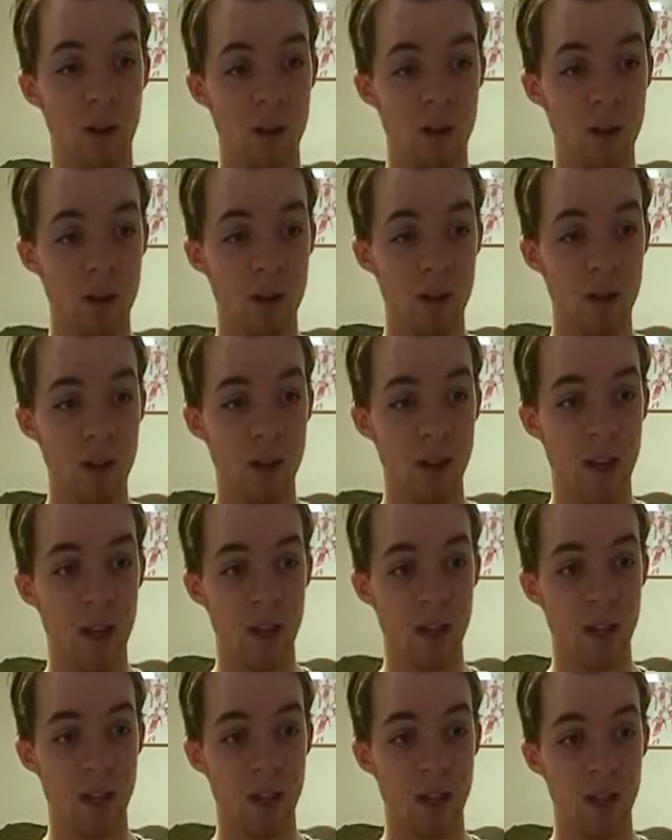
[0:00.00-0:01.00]
as soon as he
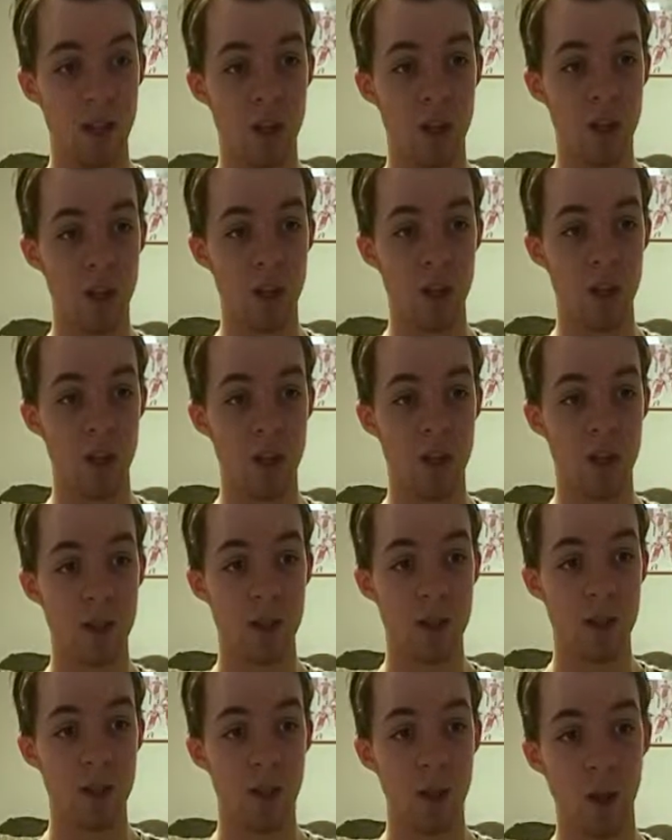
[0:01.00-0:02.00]
exits the
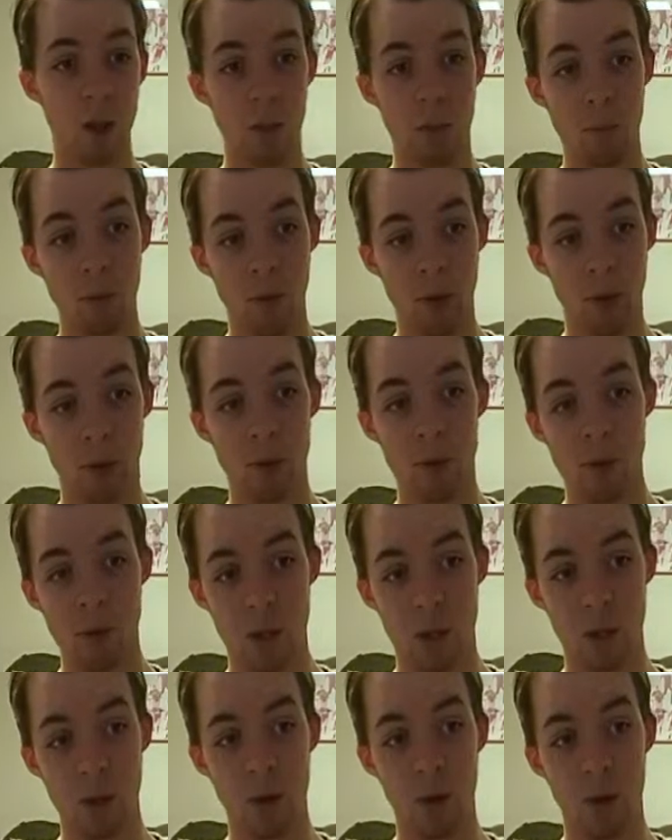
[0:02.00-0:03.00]
TARDIS, he
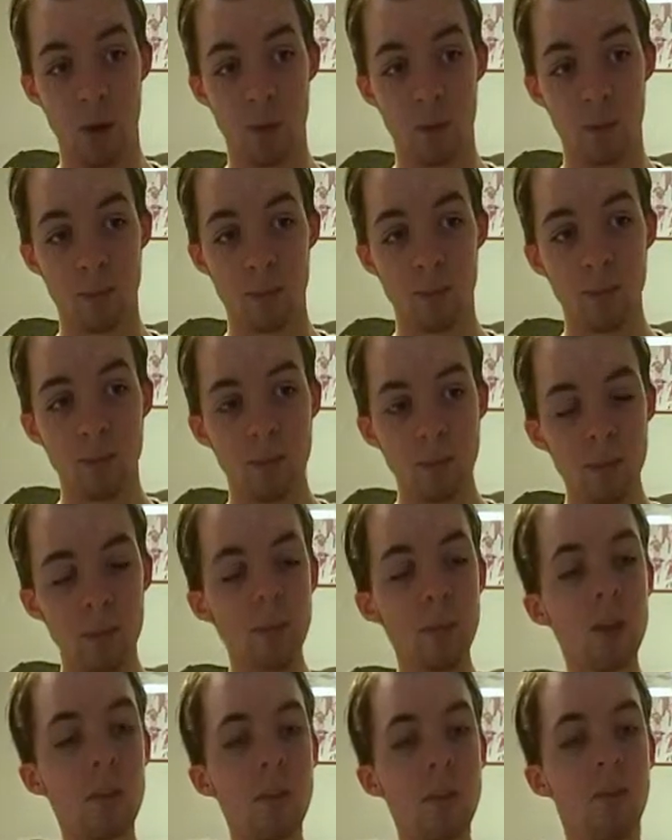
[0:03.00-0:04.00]
closes the door,
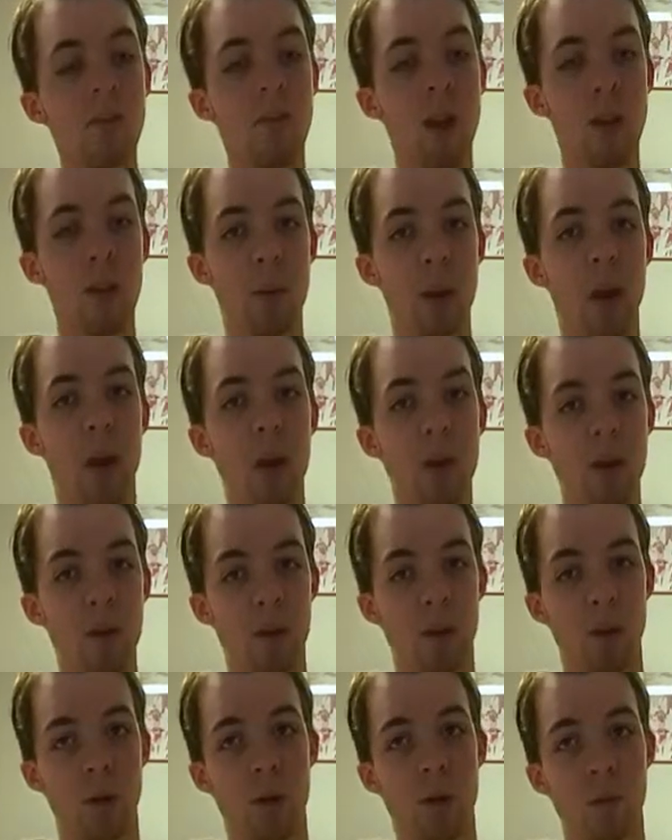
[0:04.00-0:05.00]
and behind the
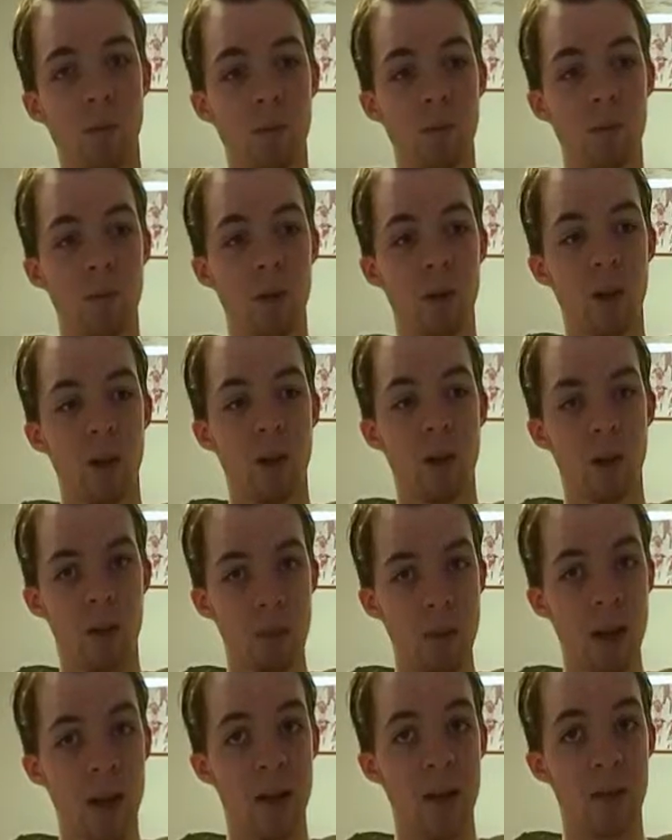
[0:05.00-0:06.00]
door
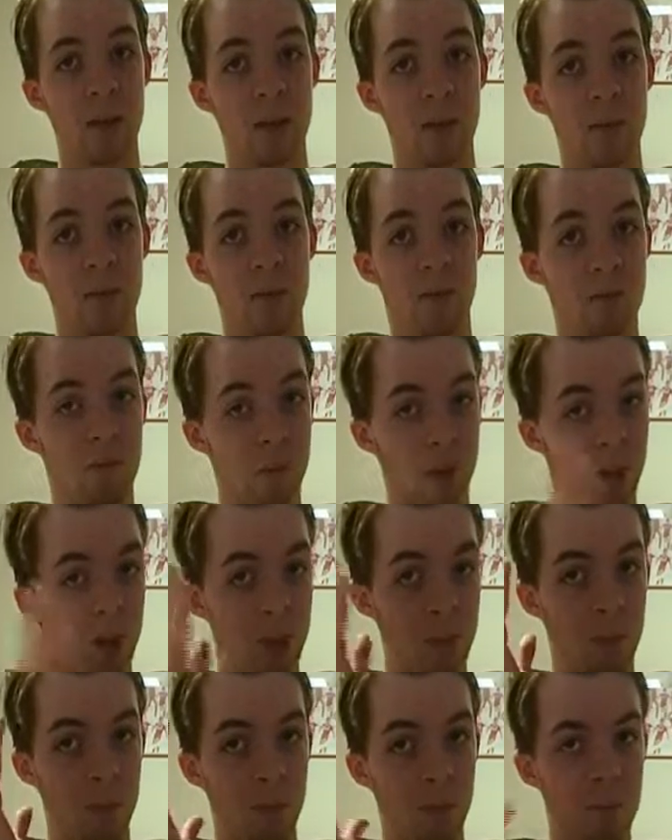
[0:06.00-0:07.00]
there's a man
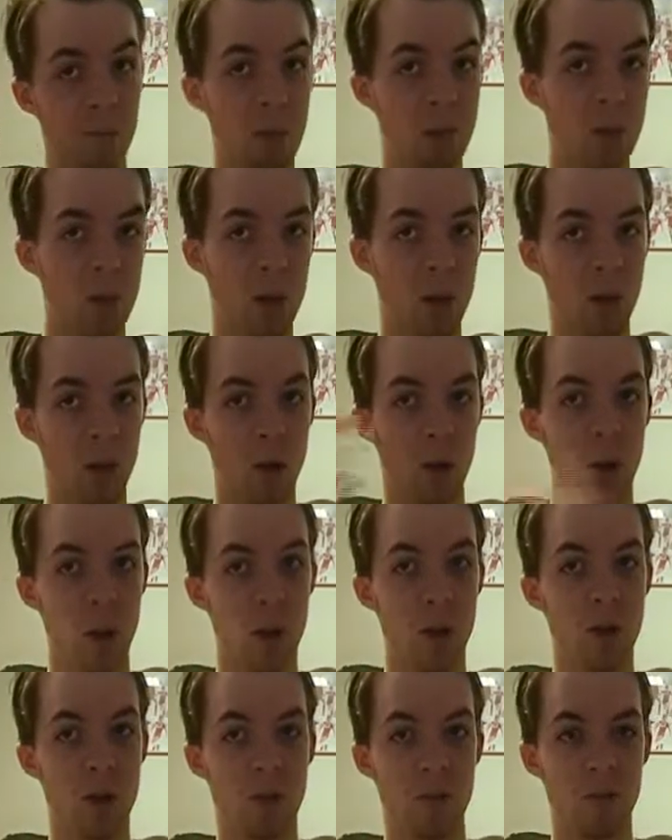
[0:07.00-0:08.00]
in a
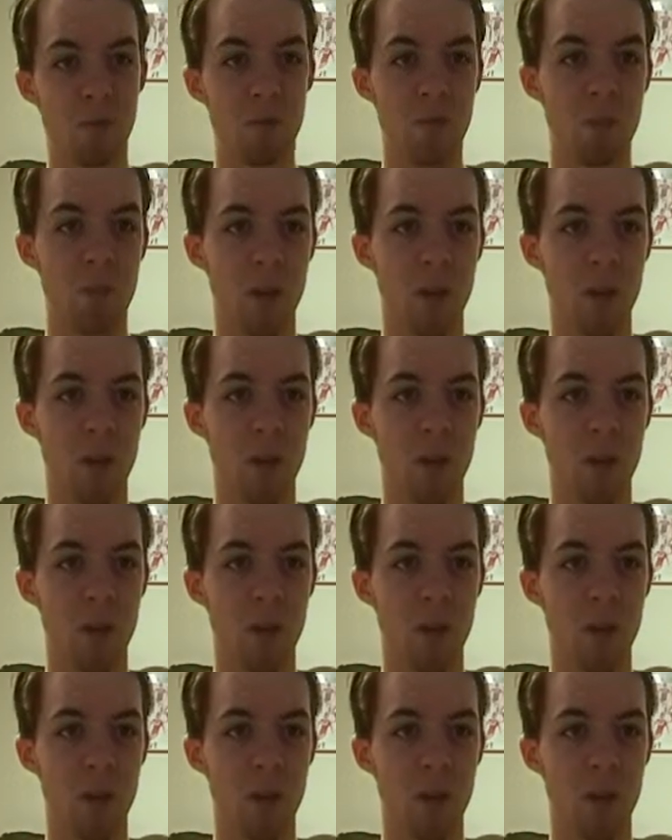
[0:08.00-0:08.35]
large,